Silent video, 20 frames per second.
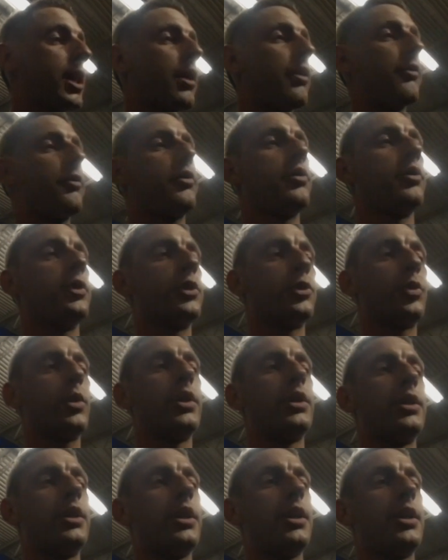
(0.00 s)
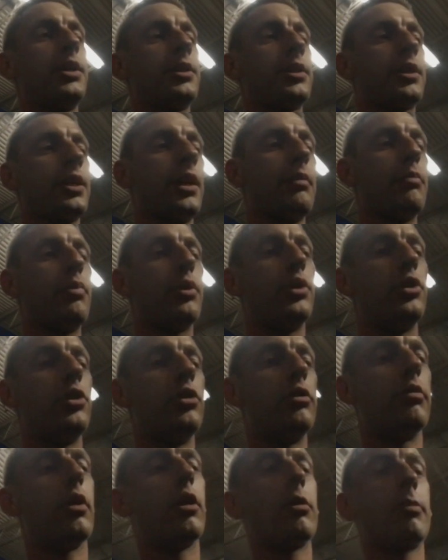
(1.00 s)
out to a twin disc and put
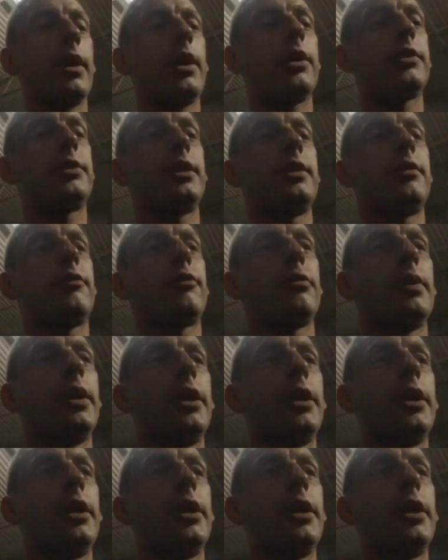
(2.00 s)
new motor mounts in from